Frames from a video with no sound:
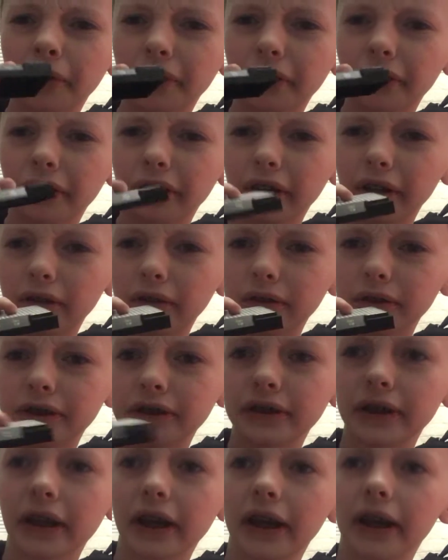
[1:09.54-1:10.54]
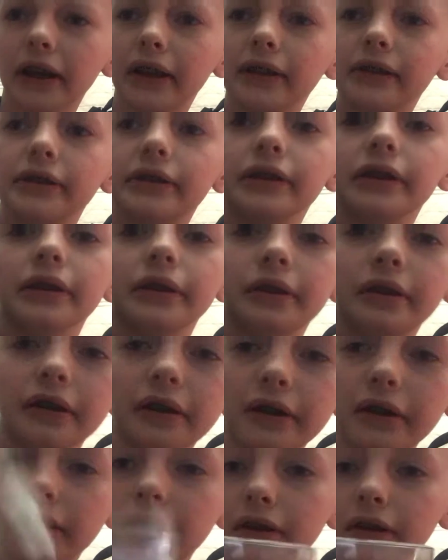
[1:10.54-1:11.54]
Lego stands and
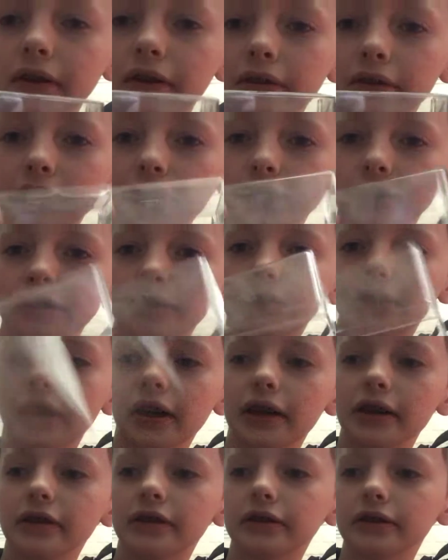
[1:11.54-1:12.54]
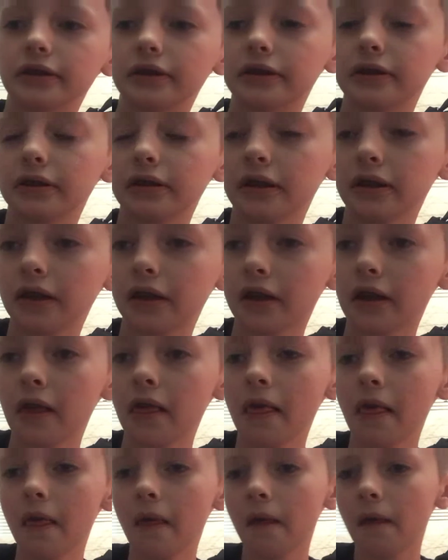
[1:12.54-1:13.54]
these cases
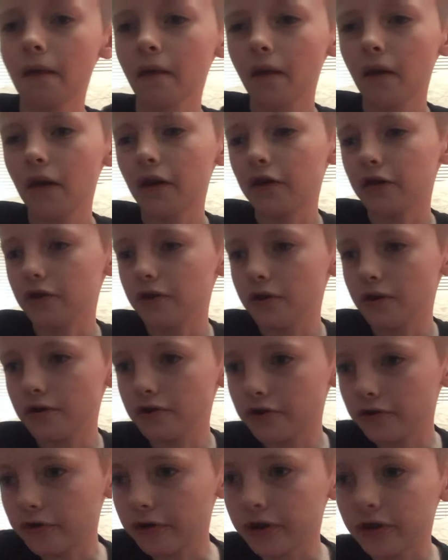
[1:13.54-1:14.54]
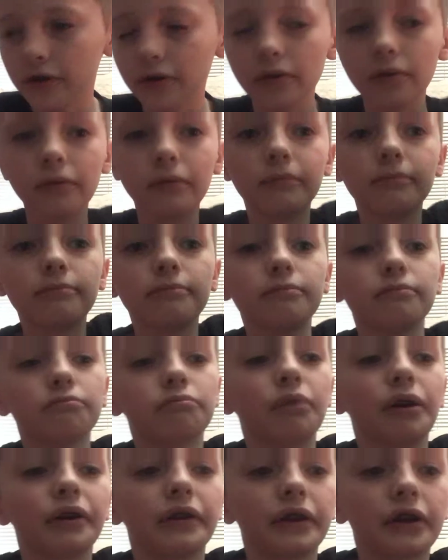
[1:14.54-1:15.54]
usually do.
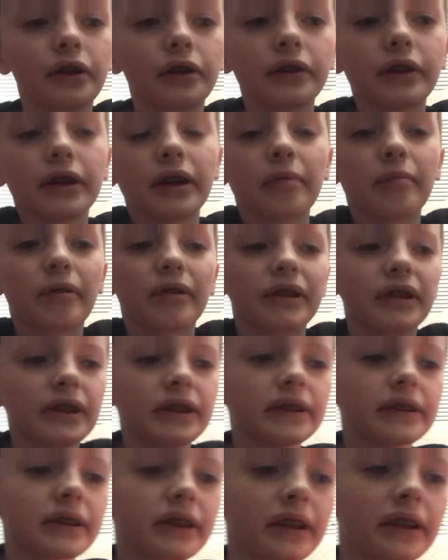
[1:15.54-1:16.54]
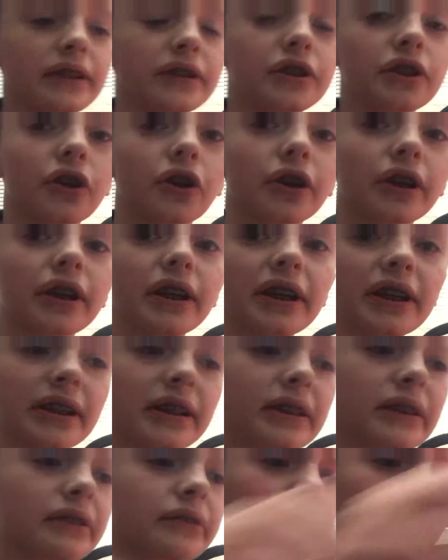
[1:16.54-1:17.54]
But the good thing about these is they're
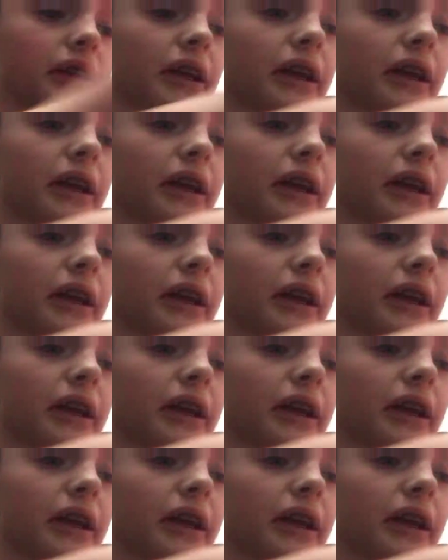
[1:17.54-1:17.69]
easily